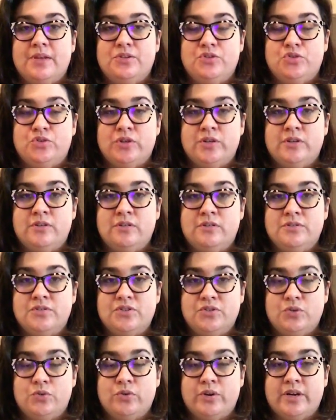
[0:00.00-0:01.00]
drill
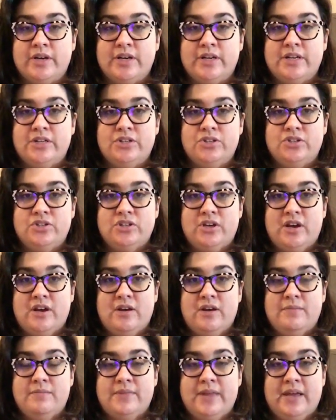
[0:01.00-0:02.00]
storage.
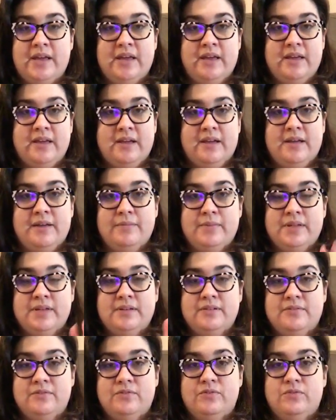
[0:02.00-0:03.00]
They come
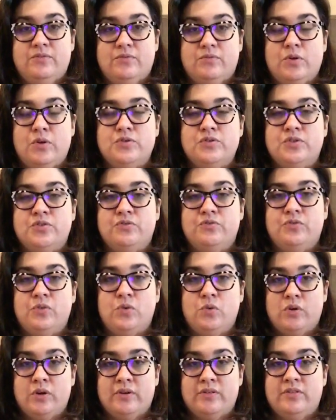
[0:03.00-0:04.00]
in rows of
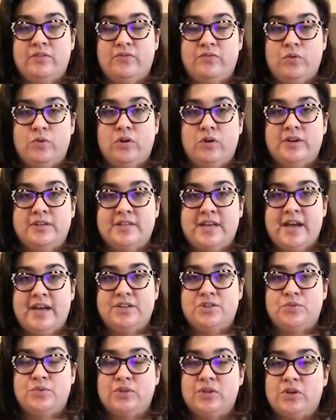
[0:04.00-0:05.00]
4, and the 4 are
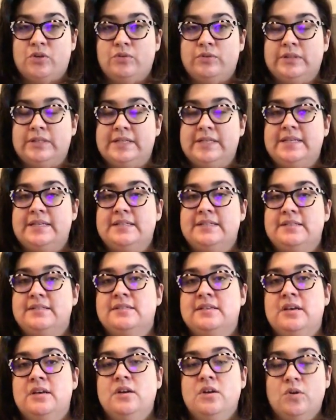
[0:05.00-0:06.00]
attached with their own lids.
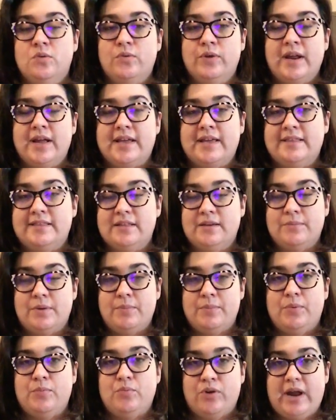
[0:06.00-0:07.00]
When I get them, I'll
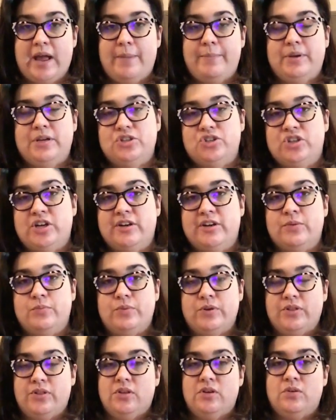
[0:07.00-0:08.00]
be more than happy to share them
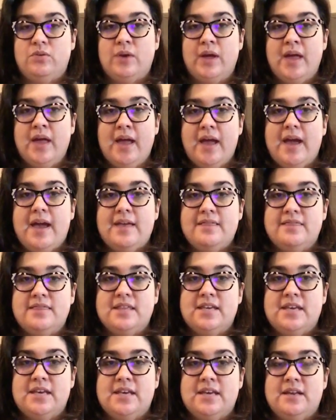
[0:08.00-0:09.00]
with you. And
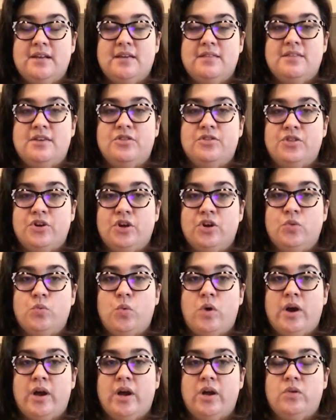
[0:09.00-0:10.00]
then the third
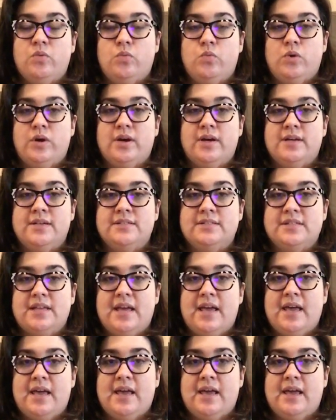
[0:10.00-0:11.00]
one was
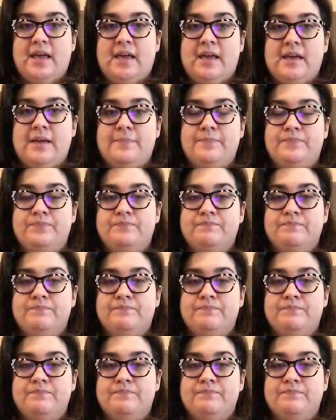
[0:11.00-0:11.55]
I